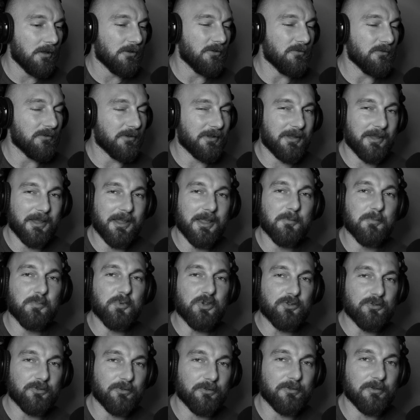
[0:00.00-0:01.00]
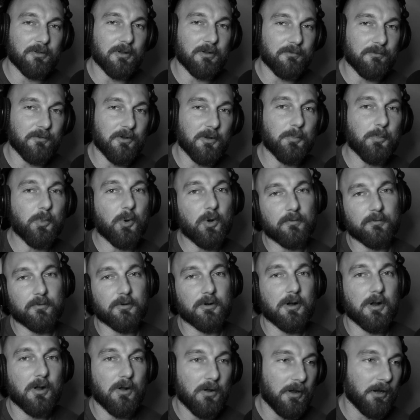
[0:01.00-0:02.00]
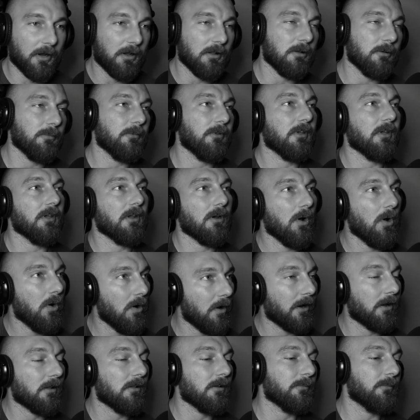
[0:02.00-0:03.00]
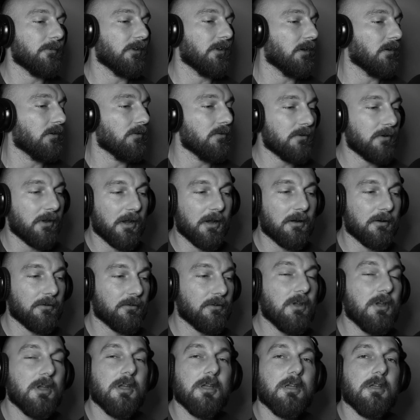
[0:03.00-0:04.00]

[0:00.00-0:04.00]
You can't beat yourself up over, oh, I clipped again. Oh, I clipped again. Who cares?